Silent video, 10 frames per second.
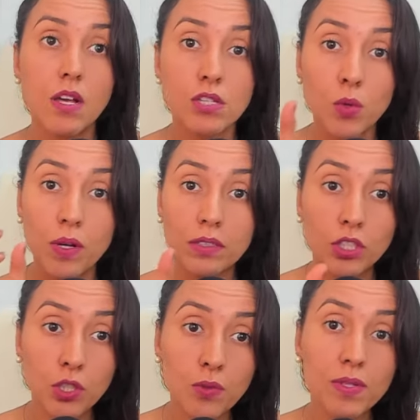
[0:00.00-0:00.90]
So
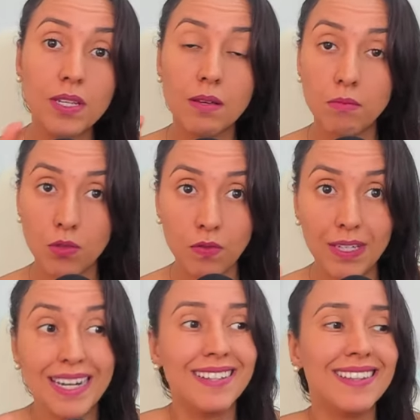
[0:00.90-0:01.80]
using a
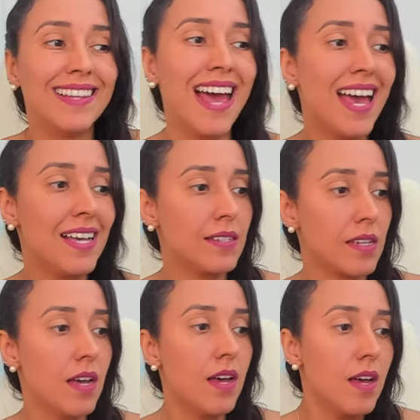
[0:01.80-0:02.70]
movie, unless
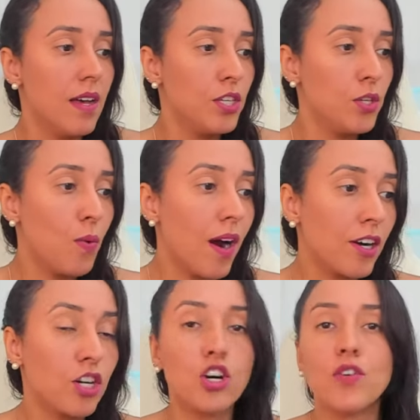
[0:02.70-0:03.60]
you are
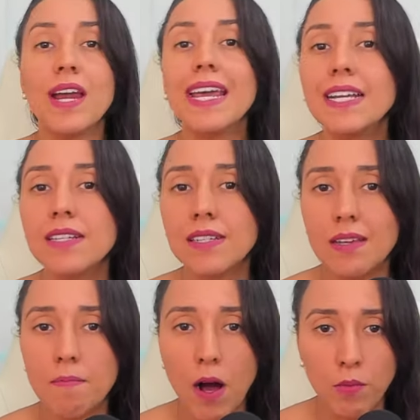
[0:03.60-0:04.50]
crazy
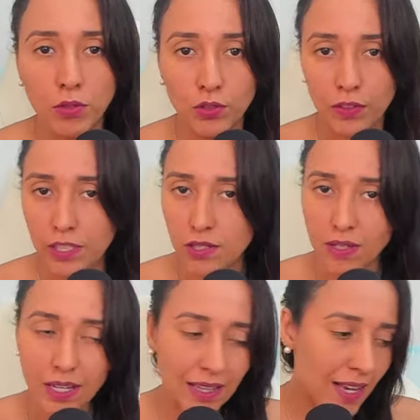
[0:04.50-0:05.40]
about movies,
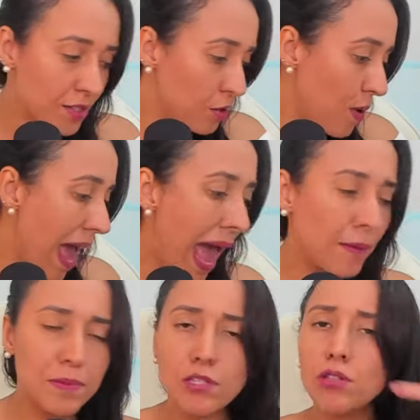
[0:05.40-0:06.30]
okay? Unless you
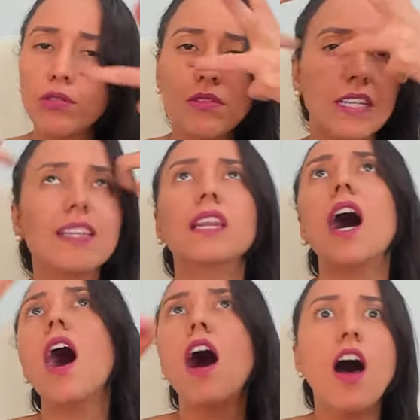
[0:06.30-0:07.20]
absolutely
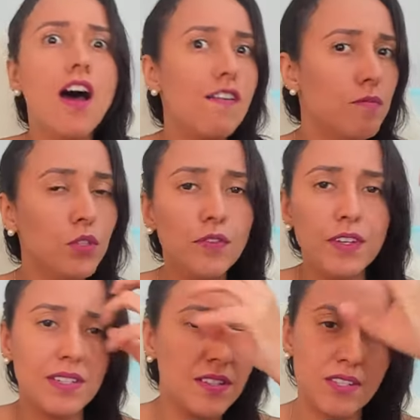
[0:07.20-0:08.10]
love
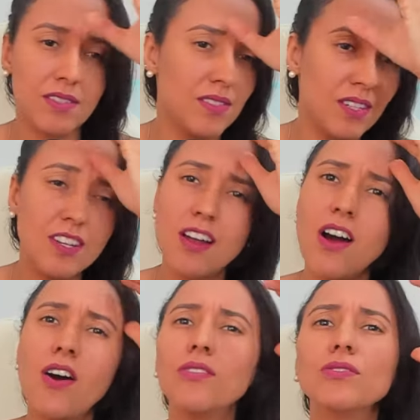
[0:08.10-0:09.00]
movies, it's, you
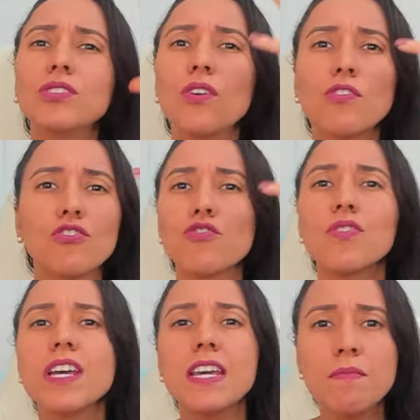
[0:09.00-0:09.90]
know, your
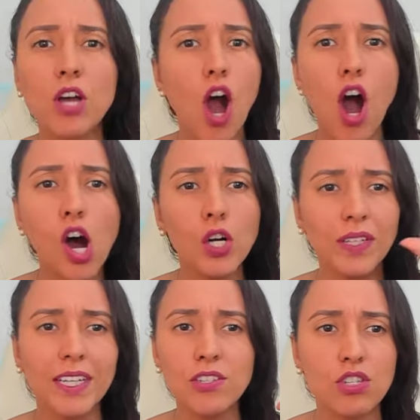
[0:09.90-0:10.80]
dream goal
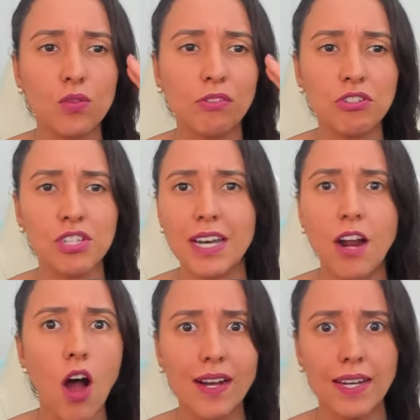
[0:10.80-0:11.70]
is to understand
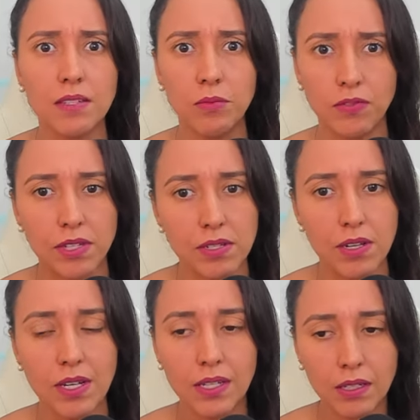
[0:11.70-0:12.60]
all kinds of movies,
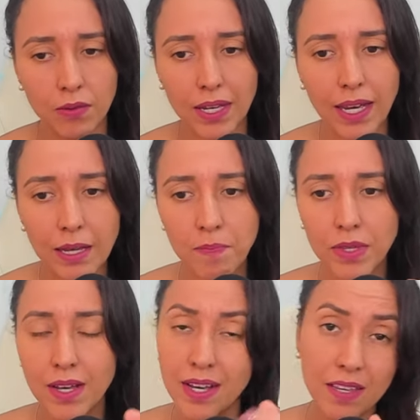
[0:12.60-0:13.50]
okay?
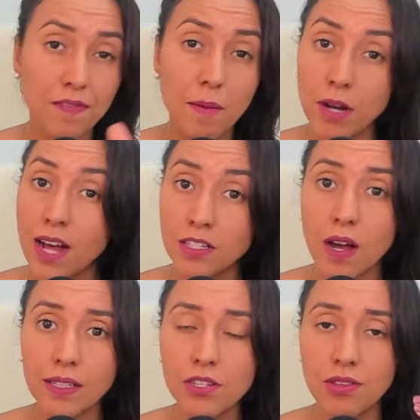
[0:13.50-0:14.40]
If I'm not
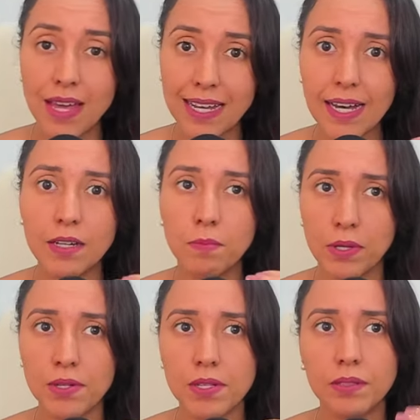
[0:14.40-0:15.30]
talking to that kind of
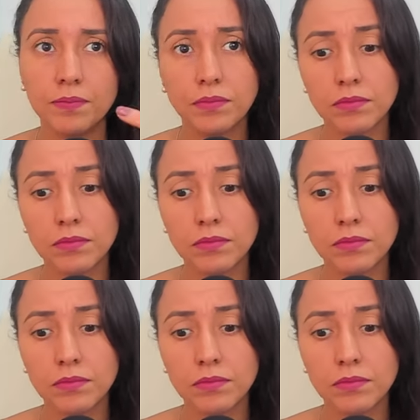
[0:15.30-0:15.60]
person,